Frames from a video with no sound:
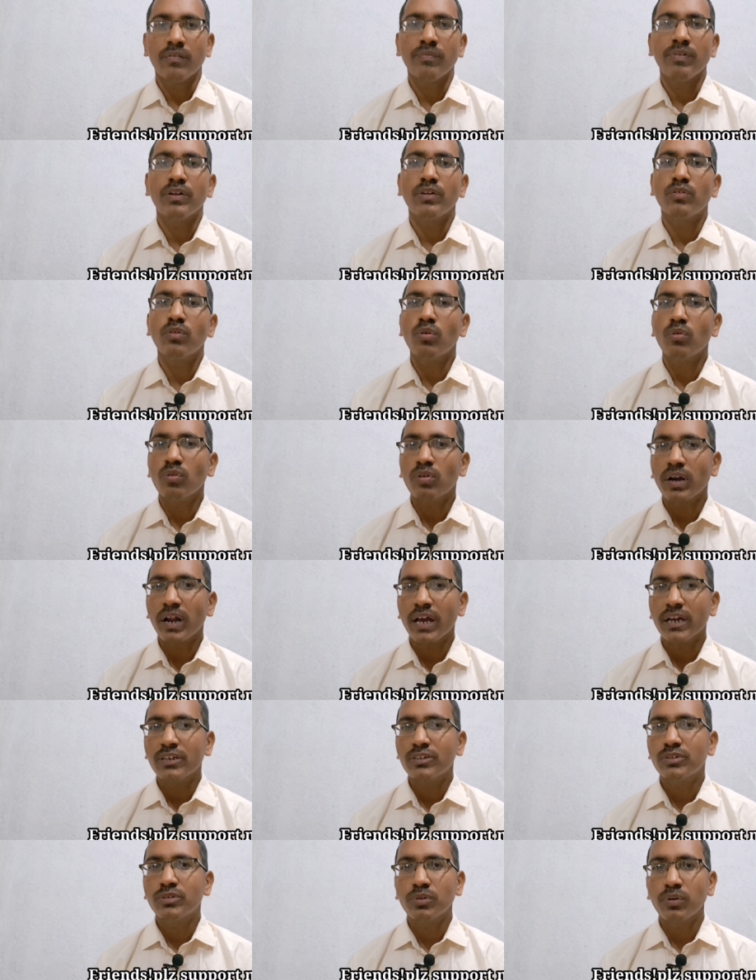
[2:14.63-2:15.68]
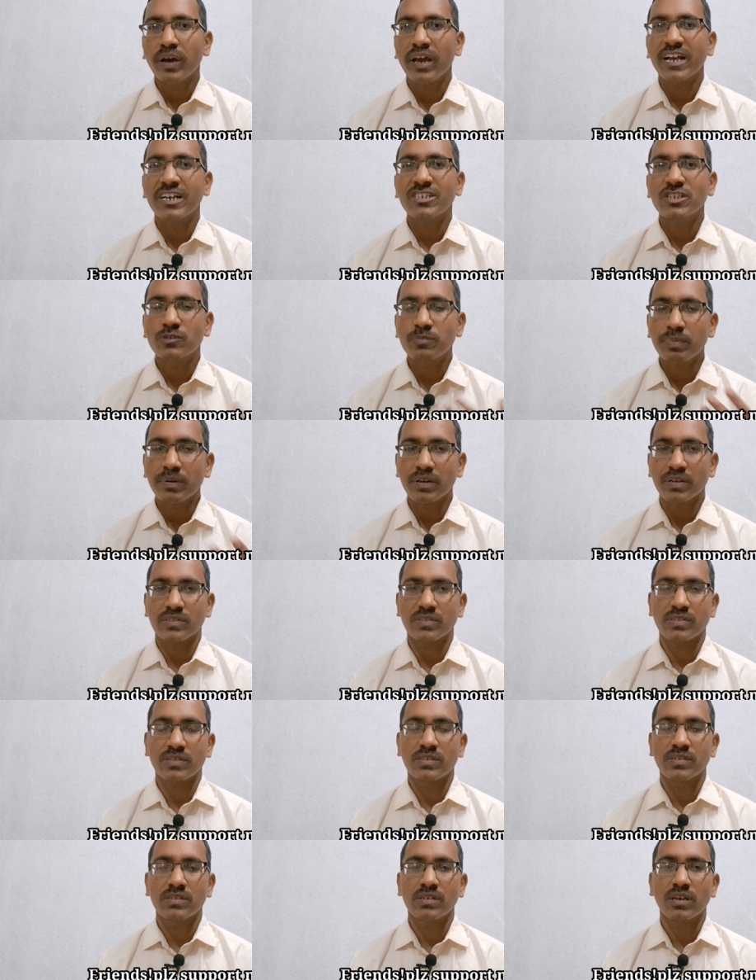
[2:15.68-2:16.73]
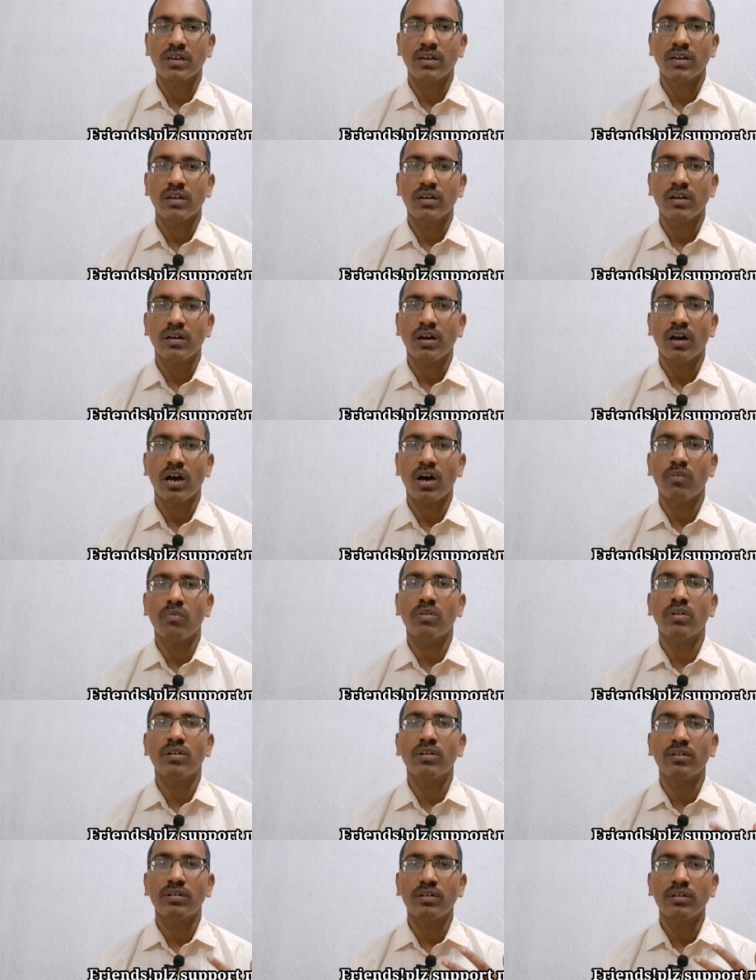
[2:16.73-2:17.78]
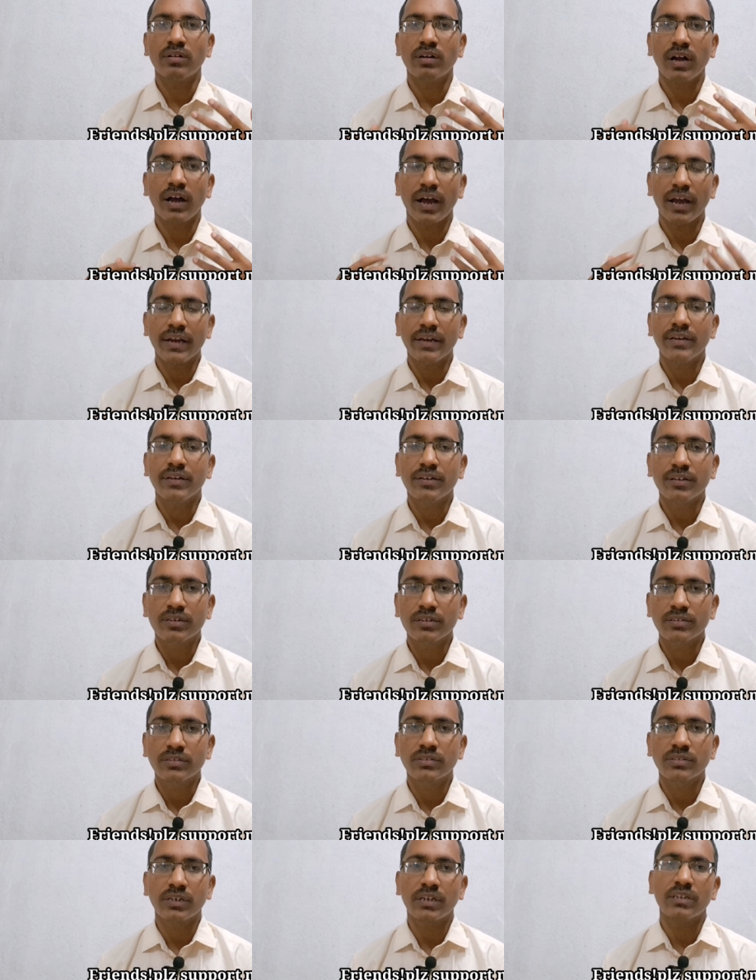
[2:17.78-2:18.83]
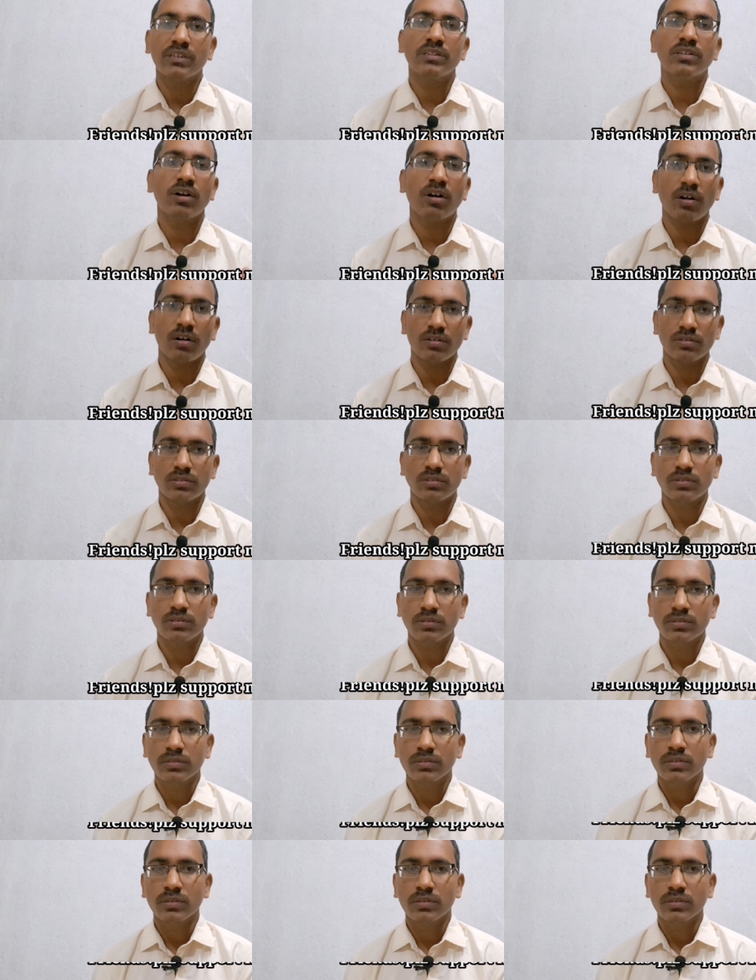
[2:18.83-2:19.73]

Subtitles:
we don't like to express our ideas and thoughts.